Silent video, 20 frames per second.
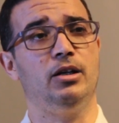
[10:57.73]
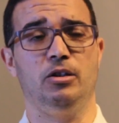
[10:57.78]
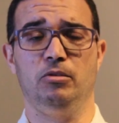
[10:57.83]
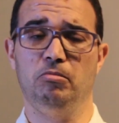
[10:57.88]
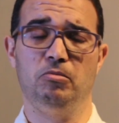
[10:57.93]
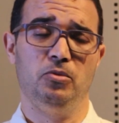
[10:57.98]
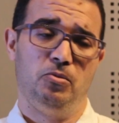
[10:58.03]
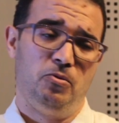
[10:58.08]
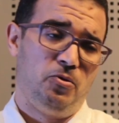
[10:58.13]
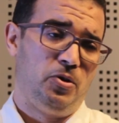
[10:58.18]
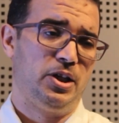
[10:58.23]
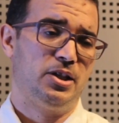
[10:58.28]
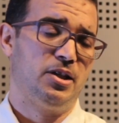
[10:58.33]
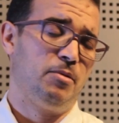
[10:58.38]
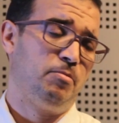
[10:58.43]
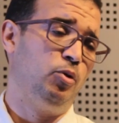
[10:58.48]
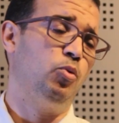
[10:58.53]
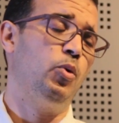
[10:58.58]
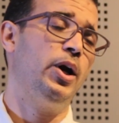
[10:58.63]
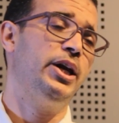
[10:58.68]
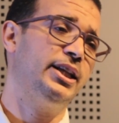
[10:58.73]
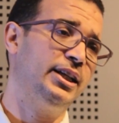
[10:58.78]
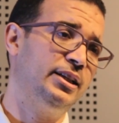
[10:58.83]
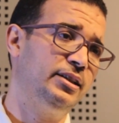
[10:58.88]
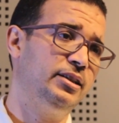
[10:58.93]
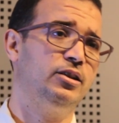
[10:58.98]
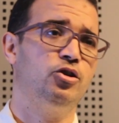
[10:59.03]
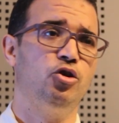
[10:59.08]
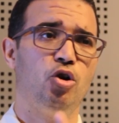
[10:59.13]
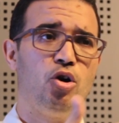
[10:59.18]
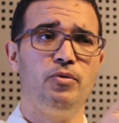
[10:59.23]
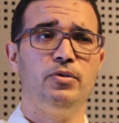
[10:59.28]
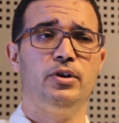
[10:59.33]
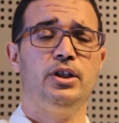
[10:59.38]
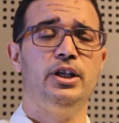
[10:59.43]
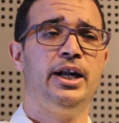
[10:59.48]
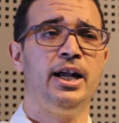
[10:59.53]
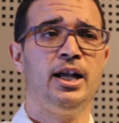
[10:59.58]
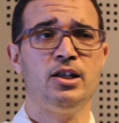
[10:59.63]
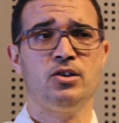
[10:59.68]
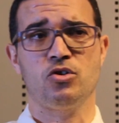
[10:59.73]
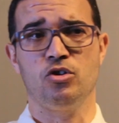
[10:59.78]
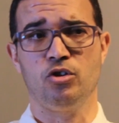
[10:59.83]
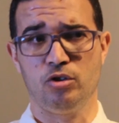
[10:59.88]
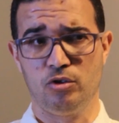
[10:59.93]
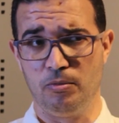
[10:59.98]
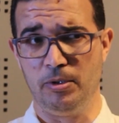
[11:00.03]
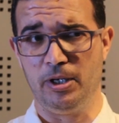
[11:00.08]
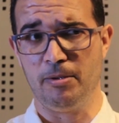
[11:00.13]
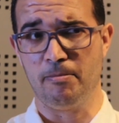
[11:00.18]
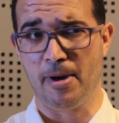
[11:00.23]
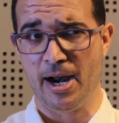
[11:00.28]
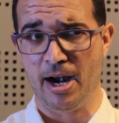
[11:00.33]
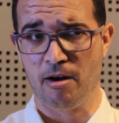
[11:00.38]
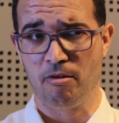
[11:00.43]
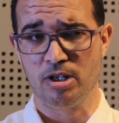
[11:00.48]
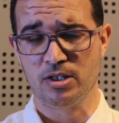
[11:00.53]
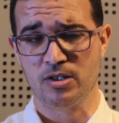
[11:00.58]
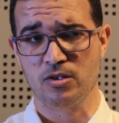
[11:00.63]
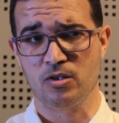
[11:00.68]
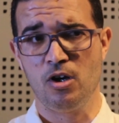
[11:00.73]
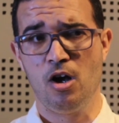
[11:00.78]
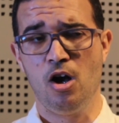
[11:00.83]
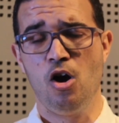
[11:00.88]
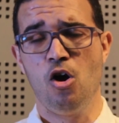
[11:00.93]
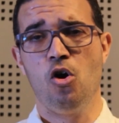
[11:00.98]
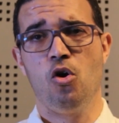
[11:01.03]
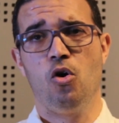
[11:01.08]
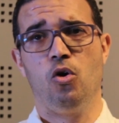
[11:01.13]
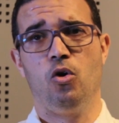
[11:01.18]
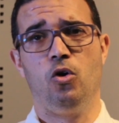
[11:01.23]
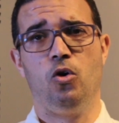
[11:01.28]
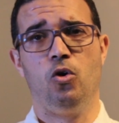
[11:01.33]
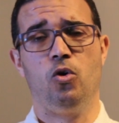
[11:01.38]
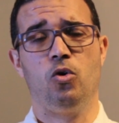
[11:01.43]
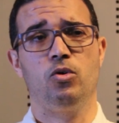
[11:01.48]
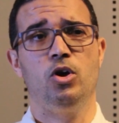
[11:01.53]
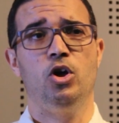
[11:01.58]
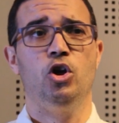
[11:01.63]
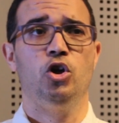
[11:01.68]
and for example, wait until they offer their hands, not to be embarrassed, or